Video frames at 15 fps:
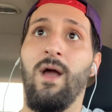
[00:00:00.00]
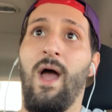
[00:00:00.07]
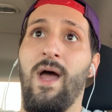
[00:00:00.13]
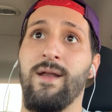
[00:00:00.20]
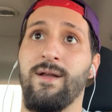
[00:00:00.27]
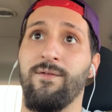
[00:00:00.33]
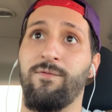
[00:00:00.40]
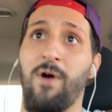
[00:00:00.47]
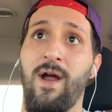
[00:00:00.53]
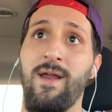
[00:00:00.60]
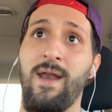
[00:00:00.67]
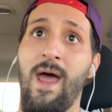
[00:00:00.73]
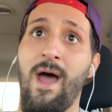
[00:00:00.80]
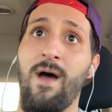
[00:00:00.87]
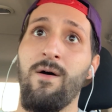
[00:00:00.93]
as of right
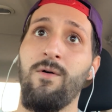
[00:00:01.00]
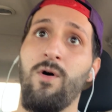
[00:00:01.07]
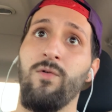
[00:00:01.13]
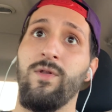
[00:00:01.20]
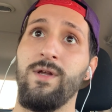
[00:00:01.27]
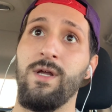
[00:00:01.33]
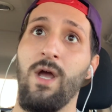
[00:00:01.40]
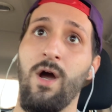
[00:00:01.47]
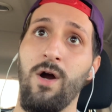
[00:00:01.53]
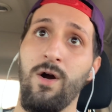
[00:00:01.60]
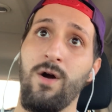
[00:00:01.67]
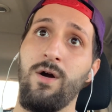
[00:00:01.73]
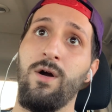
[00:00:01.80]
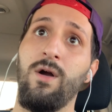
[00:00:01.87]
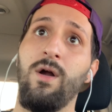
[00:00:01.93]
now, only
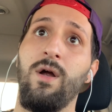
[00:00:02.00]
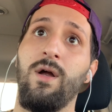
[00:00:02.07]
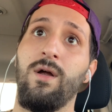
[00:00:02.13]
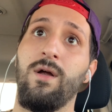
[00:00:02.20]
her